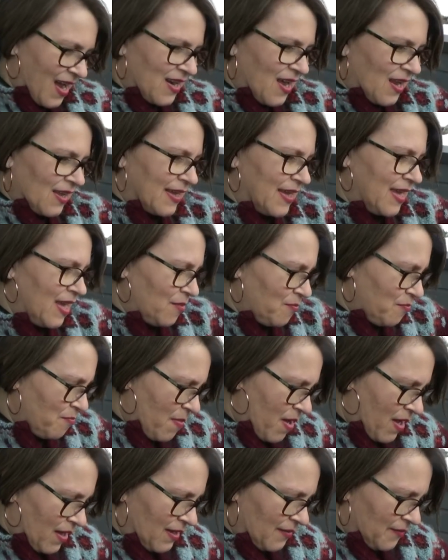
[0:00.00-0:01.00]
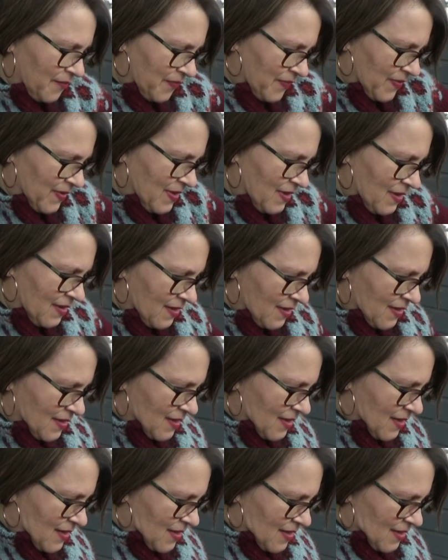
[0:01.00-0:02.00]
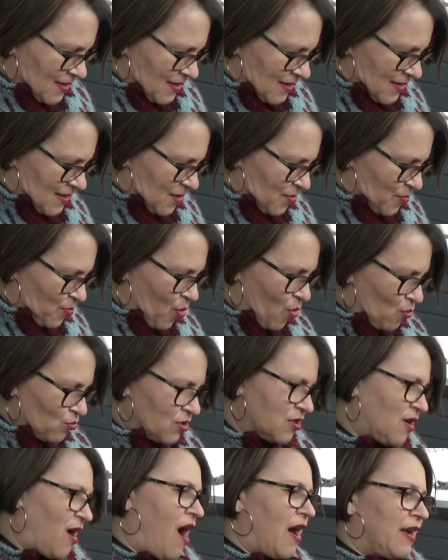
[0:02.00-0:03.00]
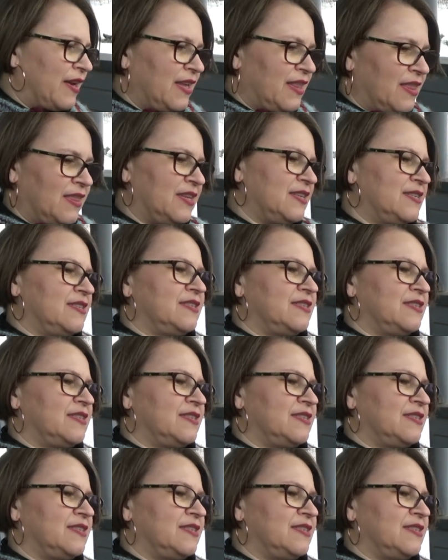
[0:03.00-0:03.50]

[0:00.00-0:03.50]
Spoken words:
And I'll keep my postcard in this